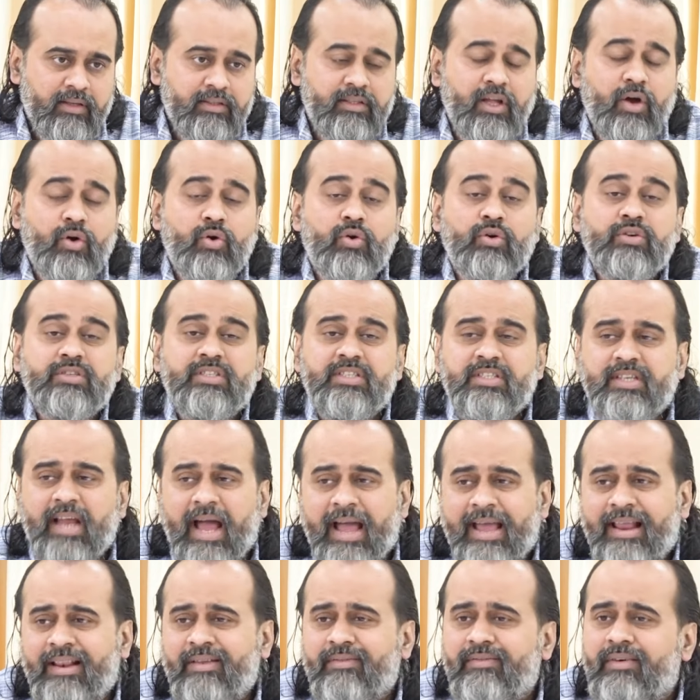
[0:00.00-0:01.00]
the
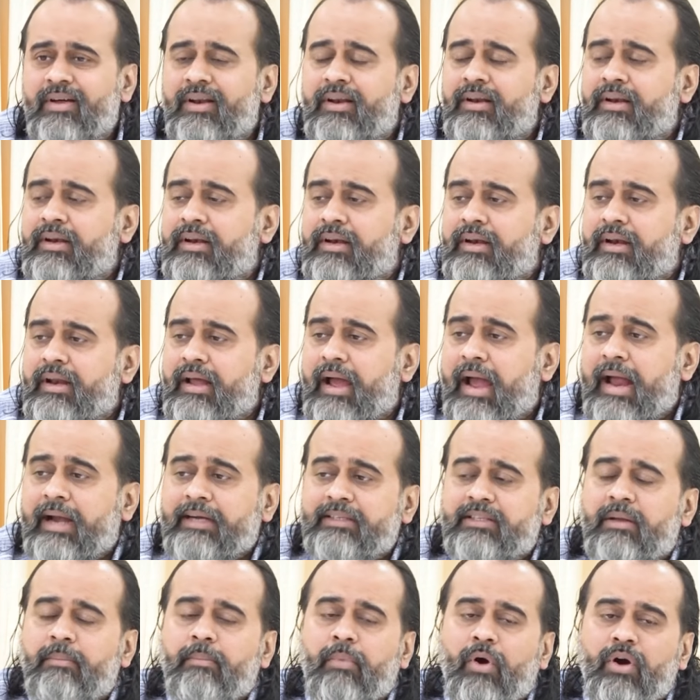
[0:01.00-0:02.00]
hostile one
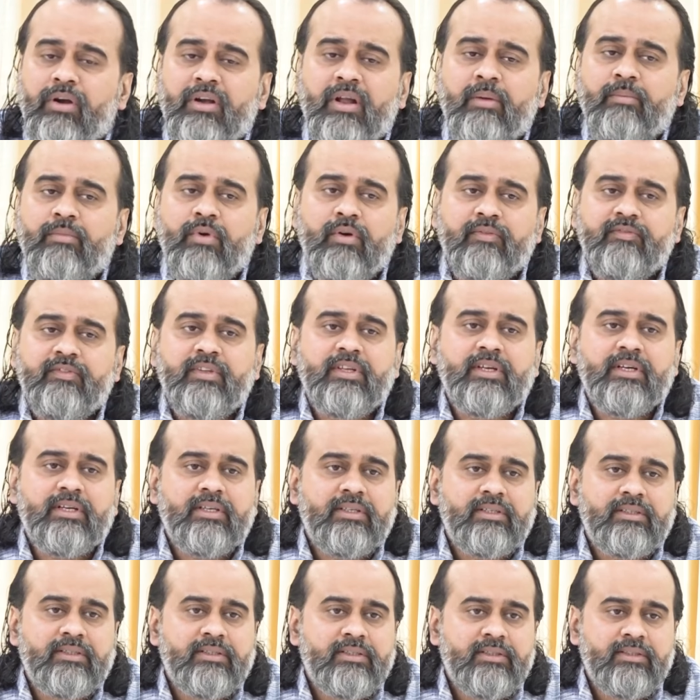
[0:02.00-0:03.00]
at the bottom of the
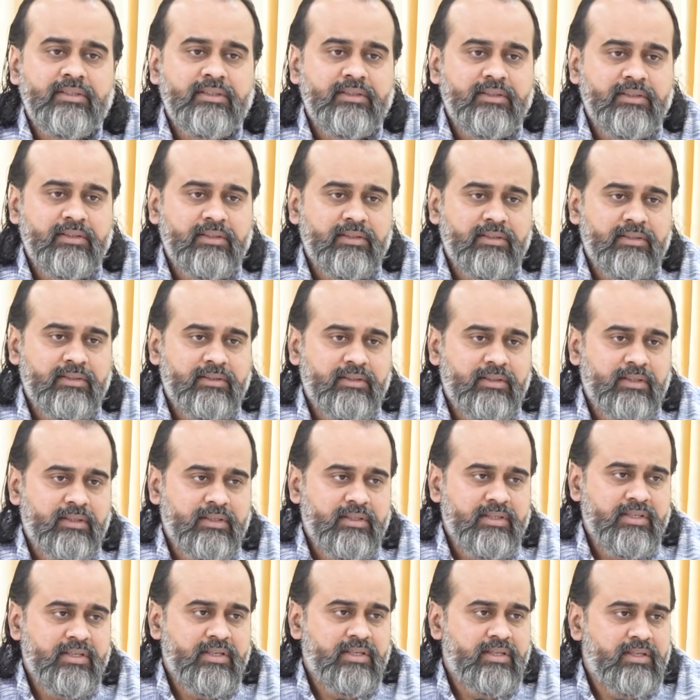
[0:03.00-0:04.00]

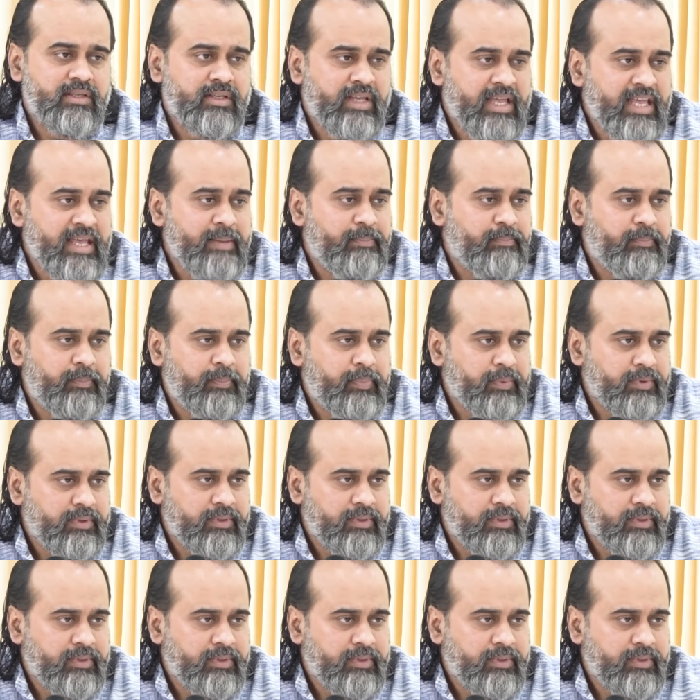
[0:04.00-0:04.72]
heap.